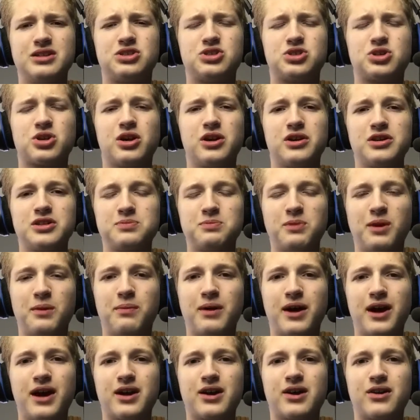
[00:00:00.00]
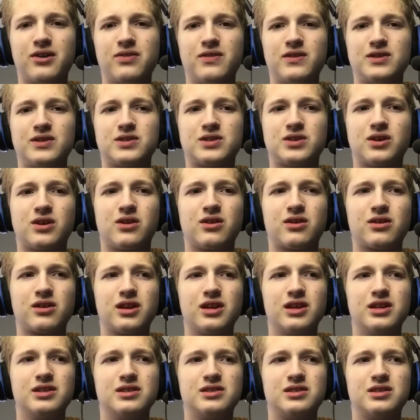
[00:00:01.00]
draws me back on this song
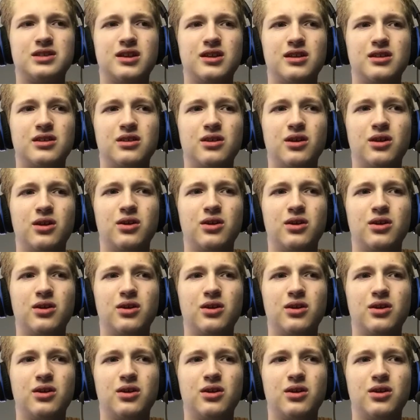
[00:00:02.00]
is the